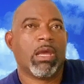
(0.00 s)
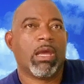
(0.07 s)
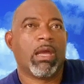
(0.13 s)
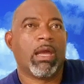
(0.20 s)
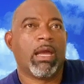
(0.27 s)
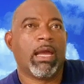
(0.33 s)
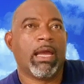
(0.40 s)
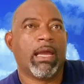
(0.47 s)

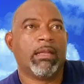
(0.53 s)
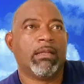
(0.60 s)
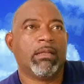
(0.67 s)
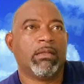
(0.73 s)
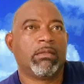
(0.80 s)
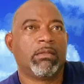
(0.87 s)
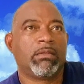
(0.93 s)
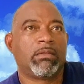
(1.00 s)

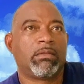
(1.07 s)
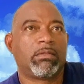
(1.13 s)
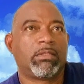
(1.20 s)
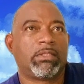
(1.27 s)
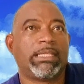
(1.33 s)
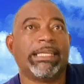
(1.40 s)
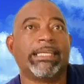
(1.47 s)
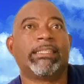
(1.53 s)
And
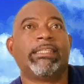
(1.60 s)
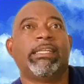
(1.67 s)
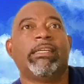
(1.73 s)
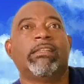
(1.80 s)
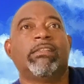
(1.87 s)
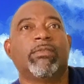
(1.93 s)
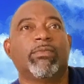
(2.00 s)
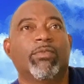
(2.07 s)
6
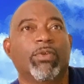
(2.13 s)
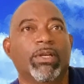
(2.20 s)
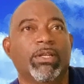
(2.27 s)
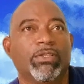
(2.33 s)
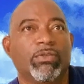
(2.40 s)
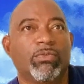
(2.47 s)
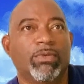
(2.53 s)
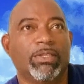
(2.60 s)
years of going
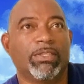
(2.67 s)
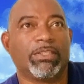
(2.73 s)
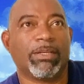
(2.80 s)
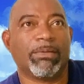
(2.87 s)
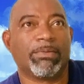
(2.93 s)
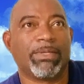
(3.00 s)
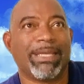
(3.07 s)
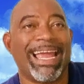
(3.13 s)
to
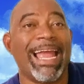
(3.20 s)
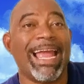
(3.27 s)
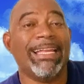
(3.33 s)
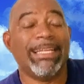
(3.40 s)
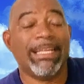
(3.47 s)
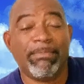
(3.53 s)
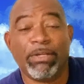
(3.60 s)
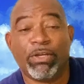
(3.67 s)
workshops
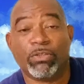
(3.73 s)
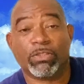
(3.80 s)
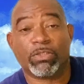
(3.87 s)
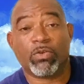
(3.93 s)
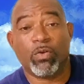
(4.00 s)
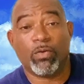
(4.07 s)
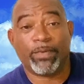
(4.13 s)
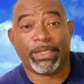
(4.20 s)
ended because of
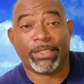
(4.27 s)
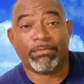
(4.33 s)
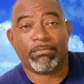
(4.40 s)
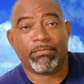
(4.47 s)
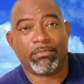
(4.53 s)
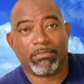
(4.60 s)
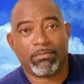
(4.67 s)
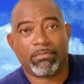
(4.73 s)
COVID.
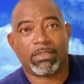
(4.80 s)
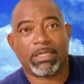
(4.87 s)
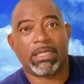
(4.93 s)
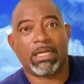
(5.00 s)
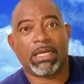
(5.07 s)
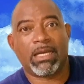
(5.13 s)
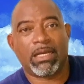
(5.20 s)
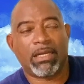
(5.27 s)

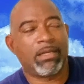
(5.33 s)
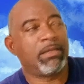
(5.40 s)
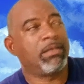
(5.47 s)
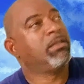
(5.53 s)
Ta-da!